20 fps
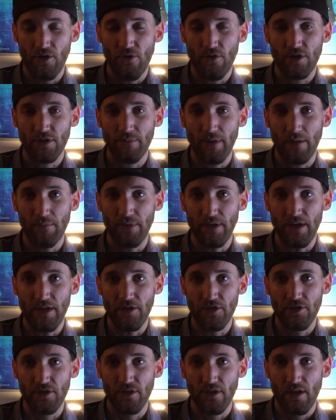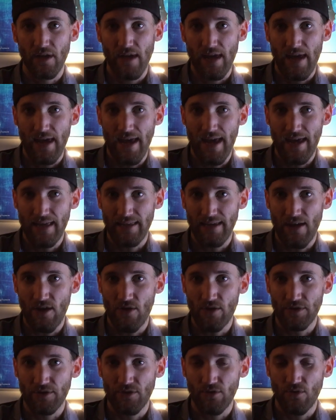noticed my page, and they
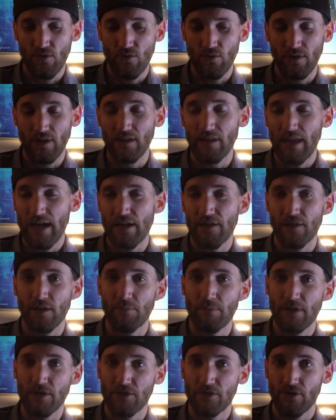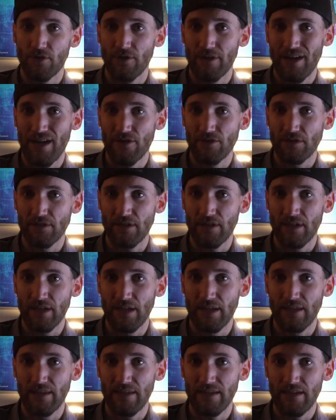also liked the picture
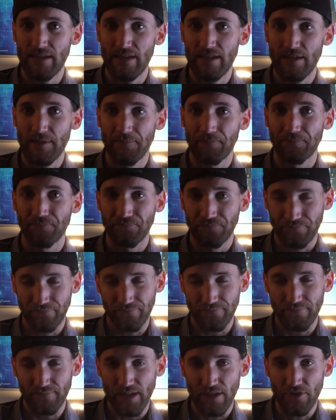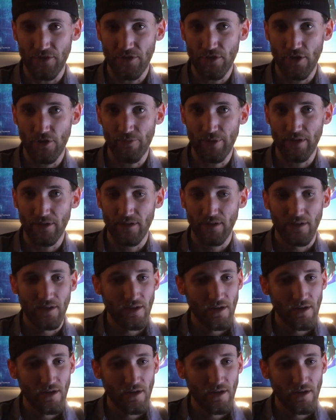announcing the tournament.